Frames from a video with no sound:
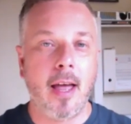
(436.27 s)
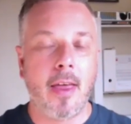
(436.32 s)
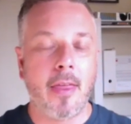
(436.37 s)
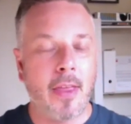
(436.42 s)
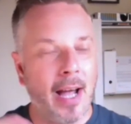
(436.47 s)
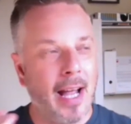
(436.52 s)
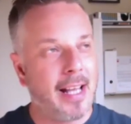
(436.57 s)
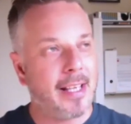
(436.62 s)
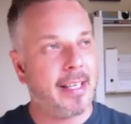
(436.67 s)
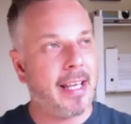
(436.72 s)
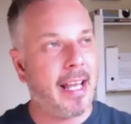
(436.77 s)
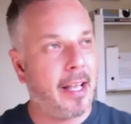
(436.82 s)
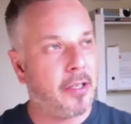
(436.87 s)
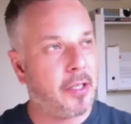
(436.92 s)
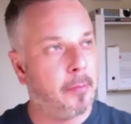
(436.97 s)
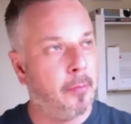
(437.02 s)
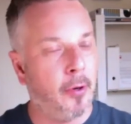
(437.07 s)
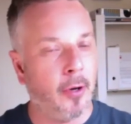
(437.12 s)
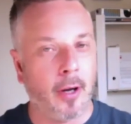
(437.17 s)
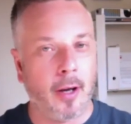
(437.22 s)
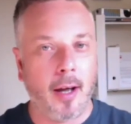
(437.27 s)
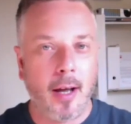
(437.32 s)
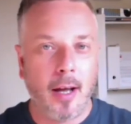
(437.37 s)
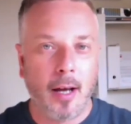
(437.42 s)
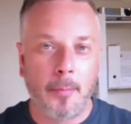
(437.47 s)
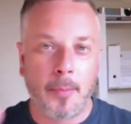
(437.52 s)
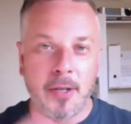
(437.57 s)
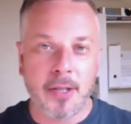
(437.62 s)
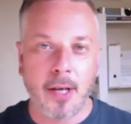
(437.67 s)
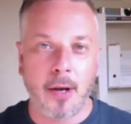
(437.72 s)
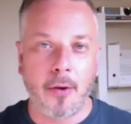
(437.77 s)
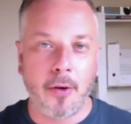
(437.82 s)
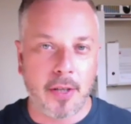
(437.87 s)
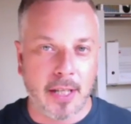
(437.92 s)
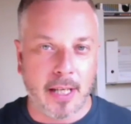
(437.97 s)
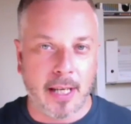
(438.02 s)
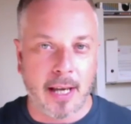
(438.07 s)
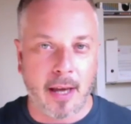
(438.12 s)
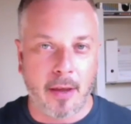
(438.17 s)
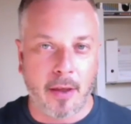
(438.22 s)
That's how to put a persona
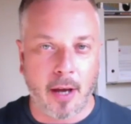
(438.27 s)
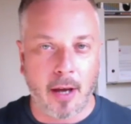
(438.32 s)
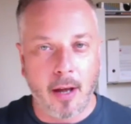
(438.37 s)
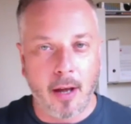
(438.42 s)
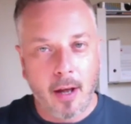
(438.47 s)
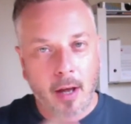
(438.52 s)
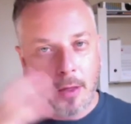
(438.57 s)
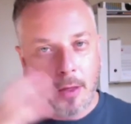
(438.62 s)
together.